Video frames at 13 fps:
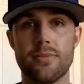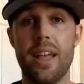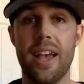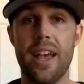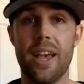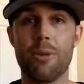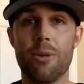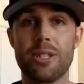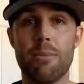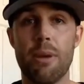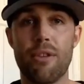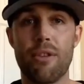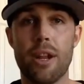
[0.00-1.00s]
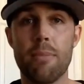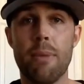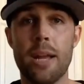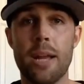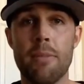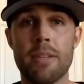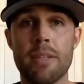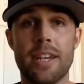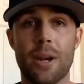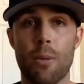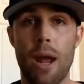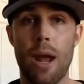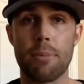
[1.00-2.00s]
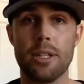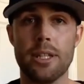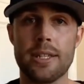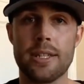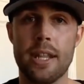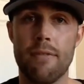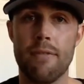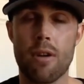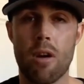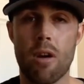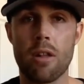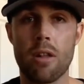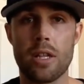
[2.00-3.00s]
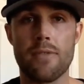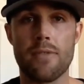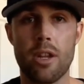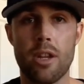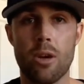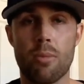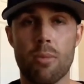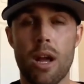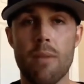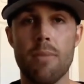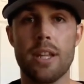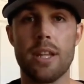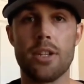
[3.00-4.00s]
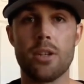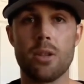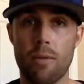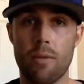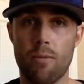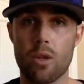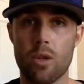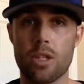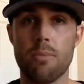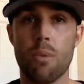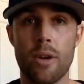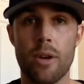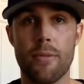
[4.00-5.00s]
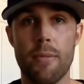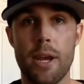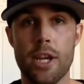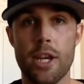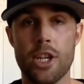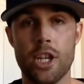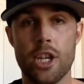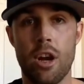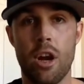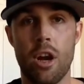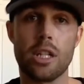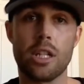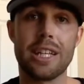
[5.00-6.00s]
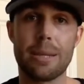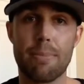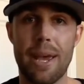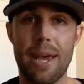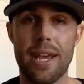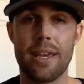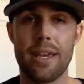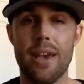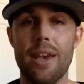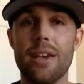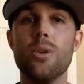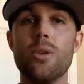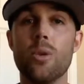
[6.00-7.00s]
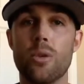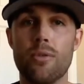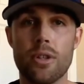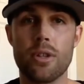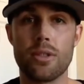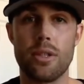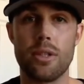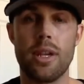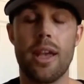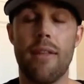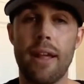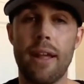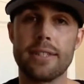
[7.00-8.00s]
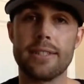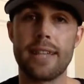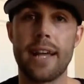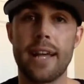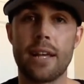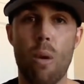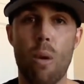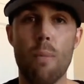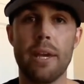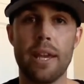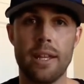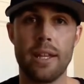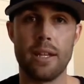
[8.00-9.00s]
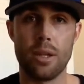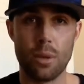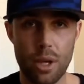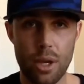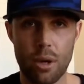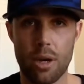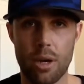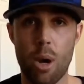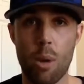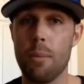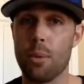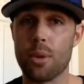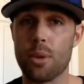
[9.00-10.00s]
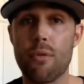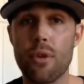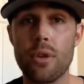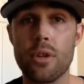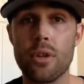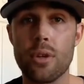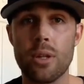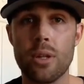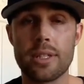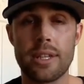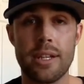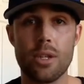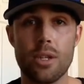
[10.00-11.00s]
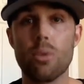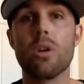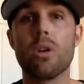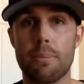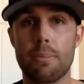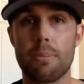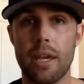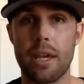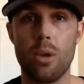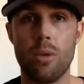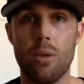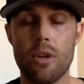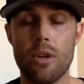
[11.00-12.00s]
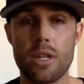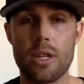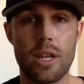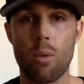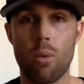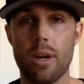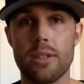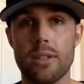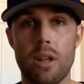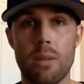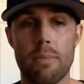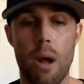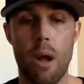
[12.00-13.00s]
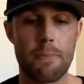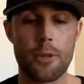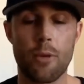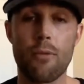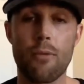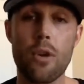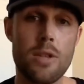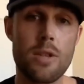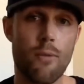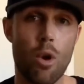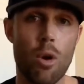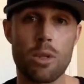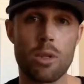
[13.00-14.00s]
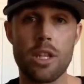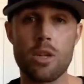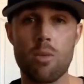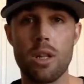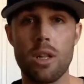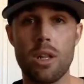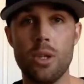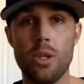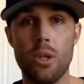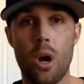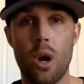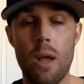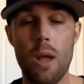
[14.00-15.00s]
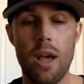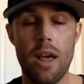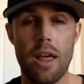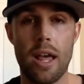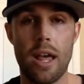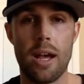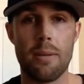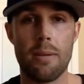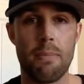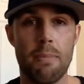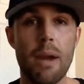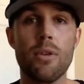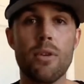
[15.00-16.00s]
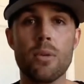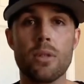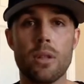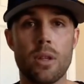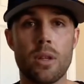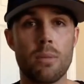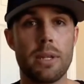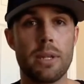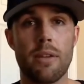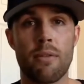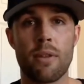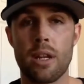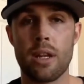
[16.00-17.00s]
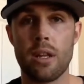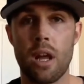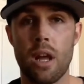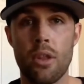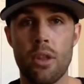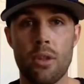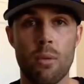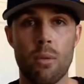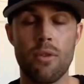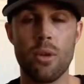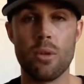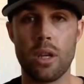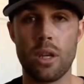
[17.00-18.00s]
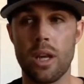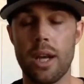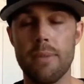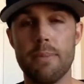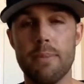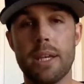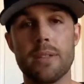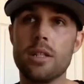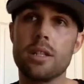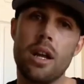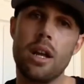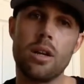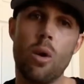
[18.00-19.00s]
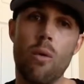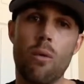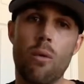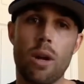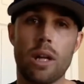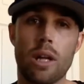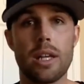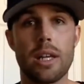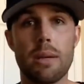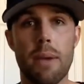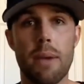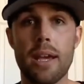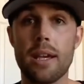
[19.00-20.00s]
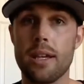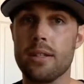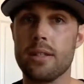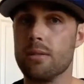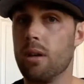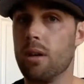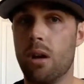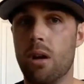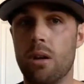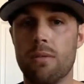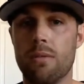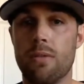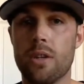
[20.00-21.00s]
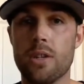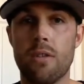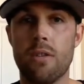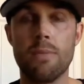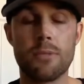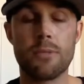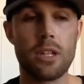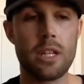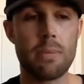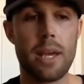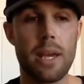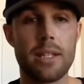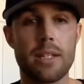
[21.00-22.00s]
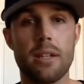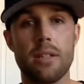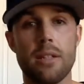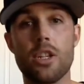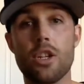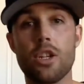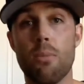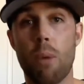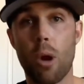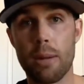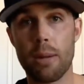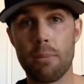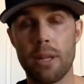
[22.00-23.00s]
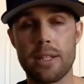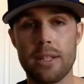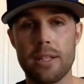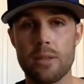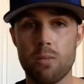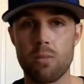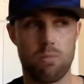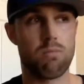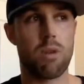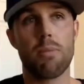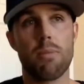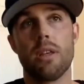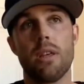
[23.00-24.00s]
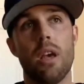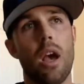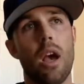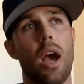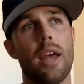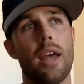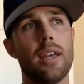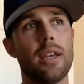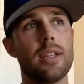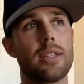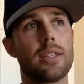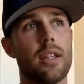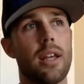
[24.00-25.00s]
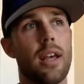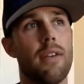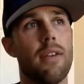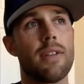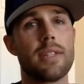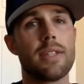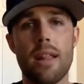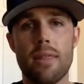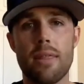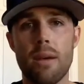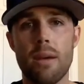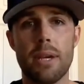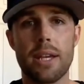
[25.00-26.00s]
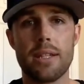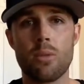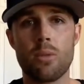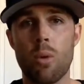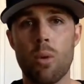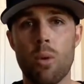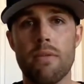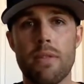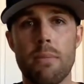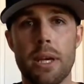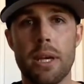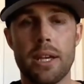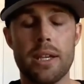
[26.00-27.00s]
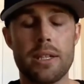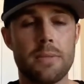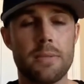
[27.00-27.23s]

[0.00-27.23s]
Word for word: Hey, what's up, my friend? My name is Nick Arapoglous, and if you're on this video, it probably means that you're looking for some more information on ClickBank University, and that's exactly what I'll be getting into here in a moment. Without further ado, let's get into ClickBank University and what it's all about. So first and foremost, I just want to let you know that my review is a little bit different than a lot of other reviews online, because when I go over what ClickBank is, all, first of all, ClickBank is a digital marketplace, and it's probably, I think it's, if it's not the biggest, it's one of the biggest.